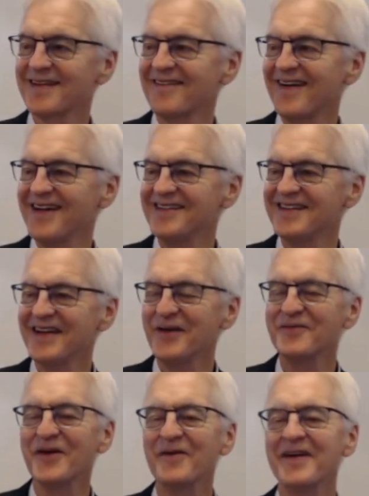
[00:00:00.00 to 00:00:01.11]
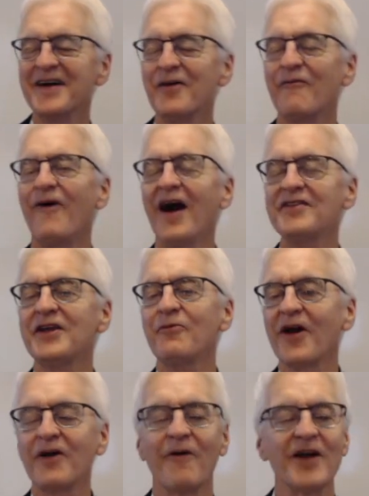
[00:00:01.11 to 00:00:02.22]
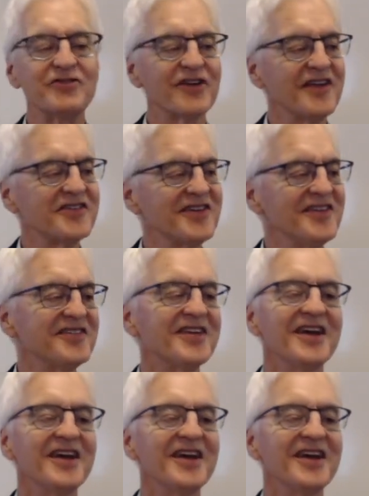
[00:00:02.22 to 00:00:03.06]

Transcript: right? But why are they wearing white dresses?